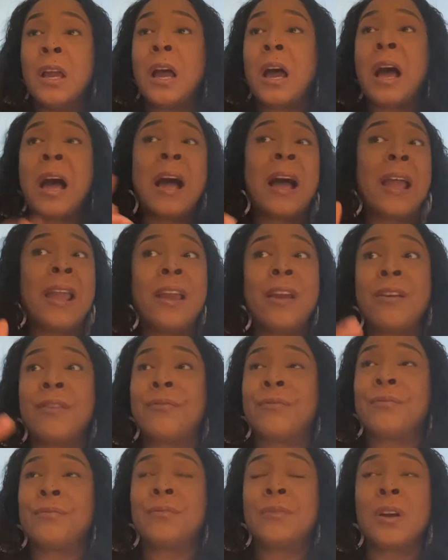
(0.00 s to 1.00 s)
I
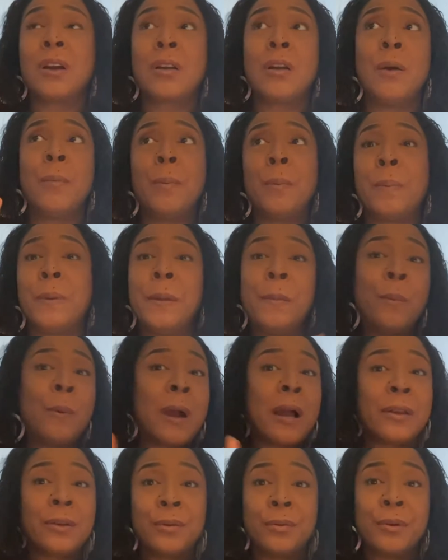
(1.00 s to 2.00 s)
had a couple people
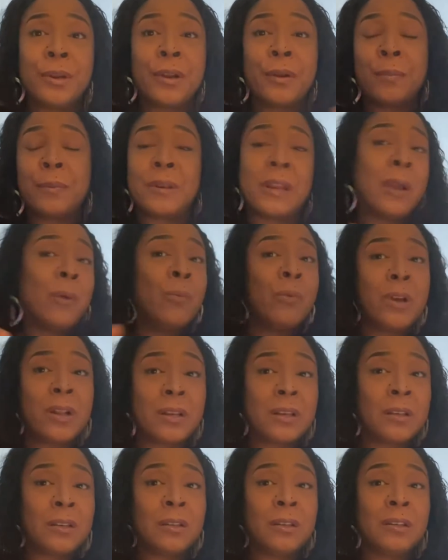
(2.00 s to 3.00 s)
I knew there, but
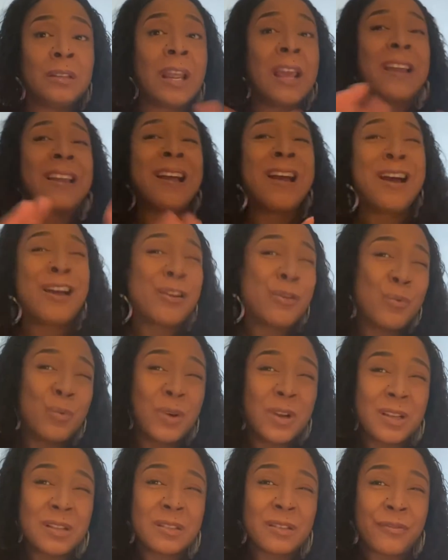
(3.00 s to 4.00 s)
that kind of
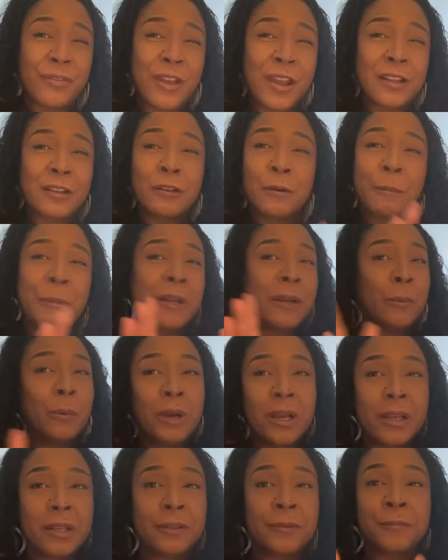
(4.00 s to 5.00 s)
was a factor, but it
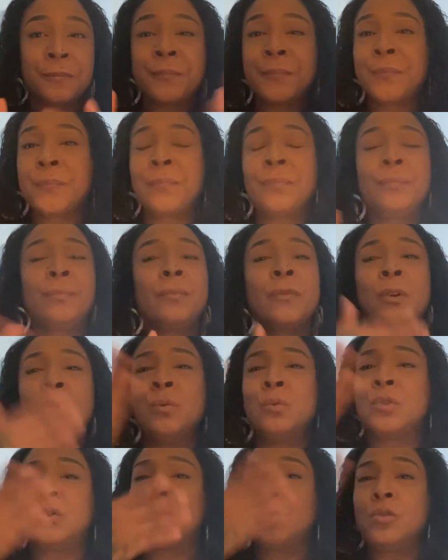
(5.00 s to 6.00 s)
wasn't.
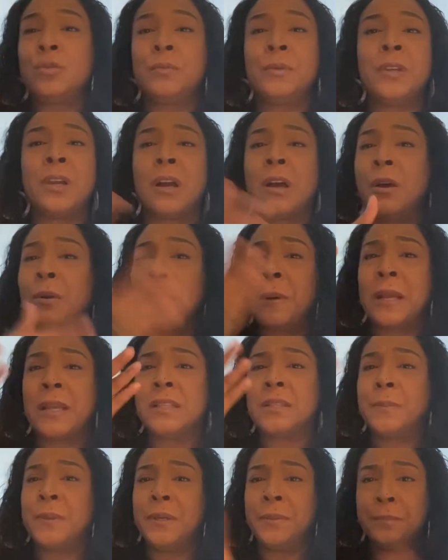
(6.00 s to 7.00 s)
Ooh, excuse me, y'all. I hope I
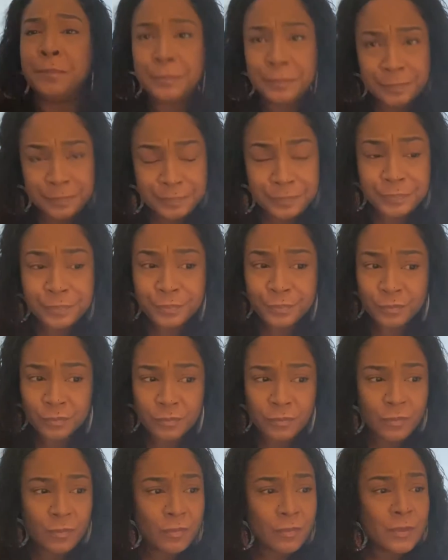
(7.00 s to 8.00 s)
ain't spitting.
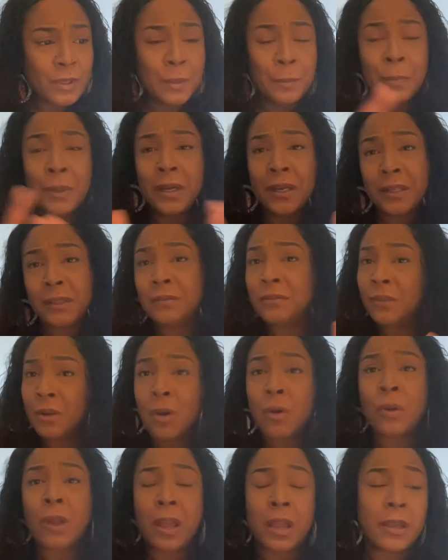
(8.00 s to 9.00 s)
But,
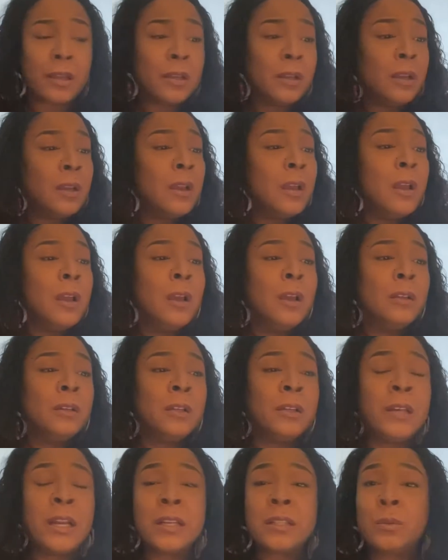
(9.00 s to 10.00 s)
okay.
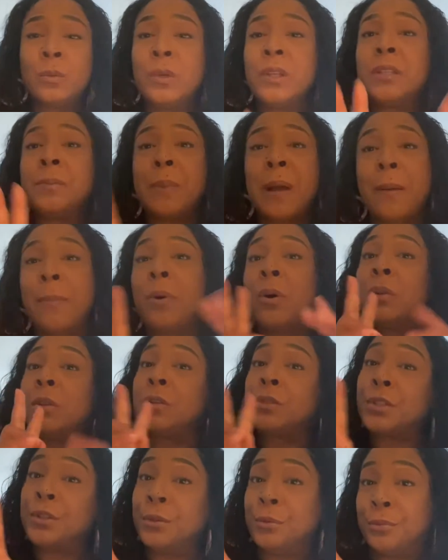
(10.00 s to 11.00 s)
The next one is
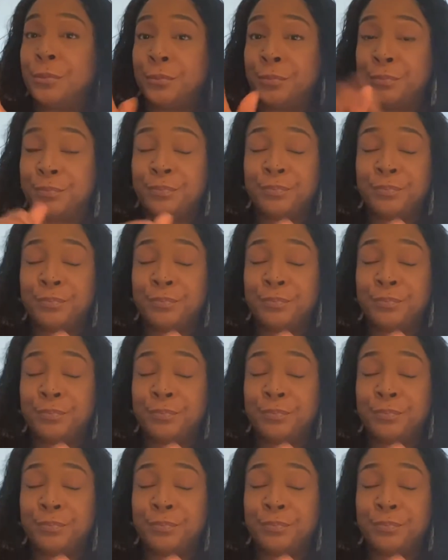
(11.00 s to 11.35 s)
bipolar 2.